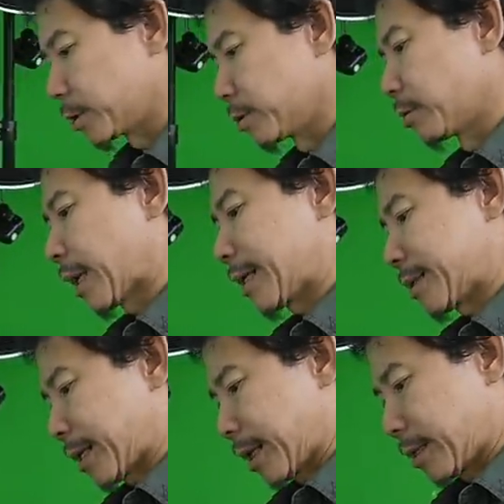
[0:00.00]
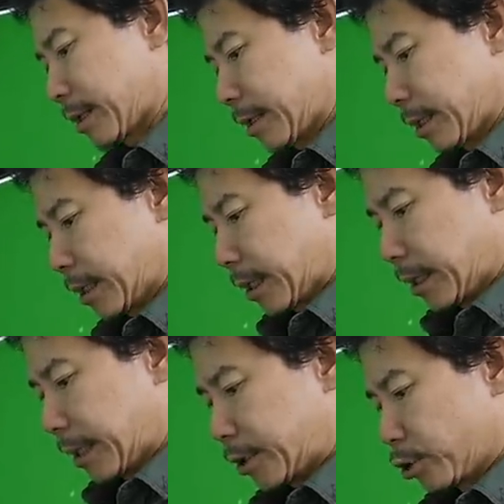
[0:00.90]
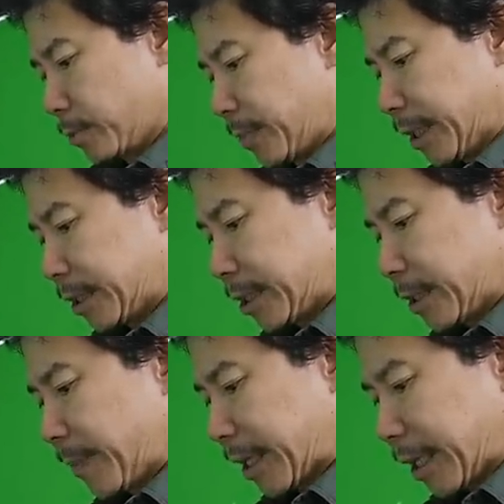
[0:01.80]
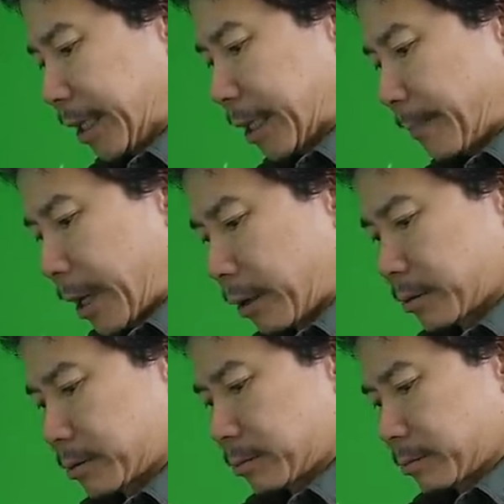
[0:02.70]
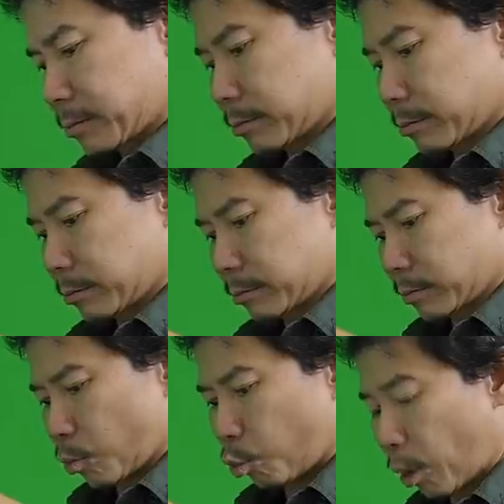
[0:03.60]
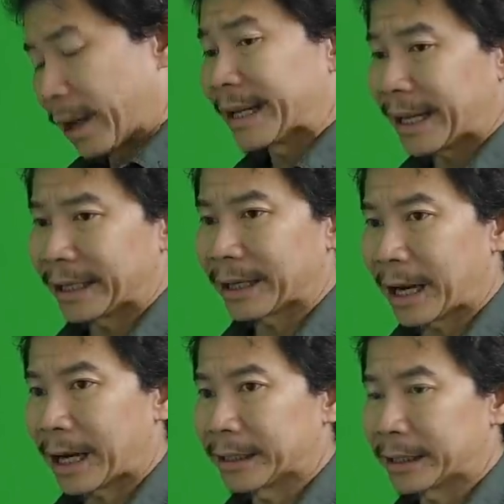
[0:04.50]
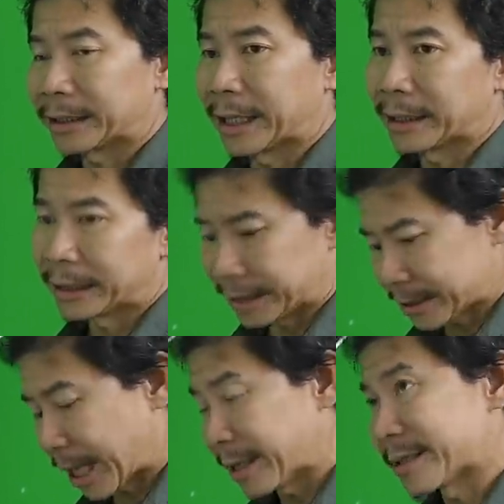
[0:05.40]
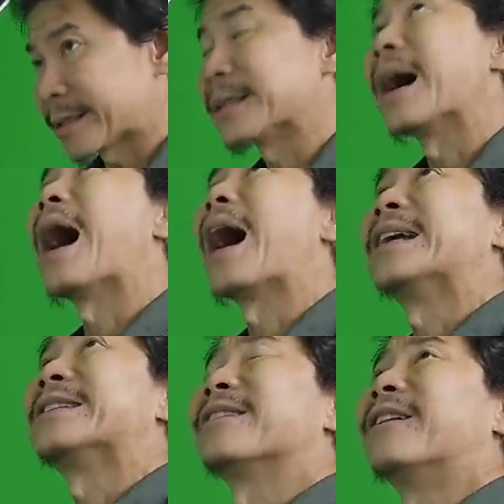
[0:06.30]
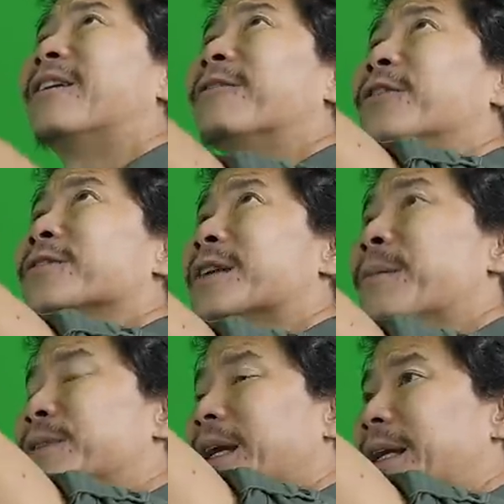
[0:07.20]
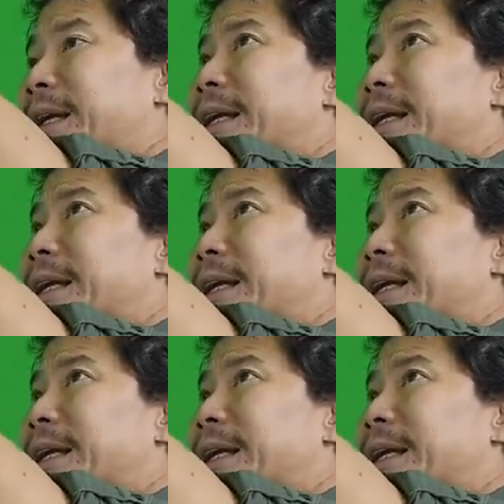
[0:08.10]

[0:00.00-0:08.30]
to light stand, they should be typically about one head higher than the standard height of your subject.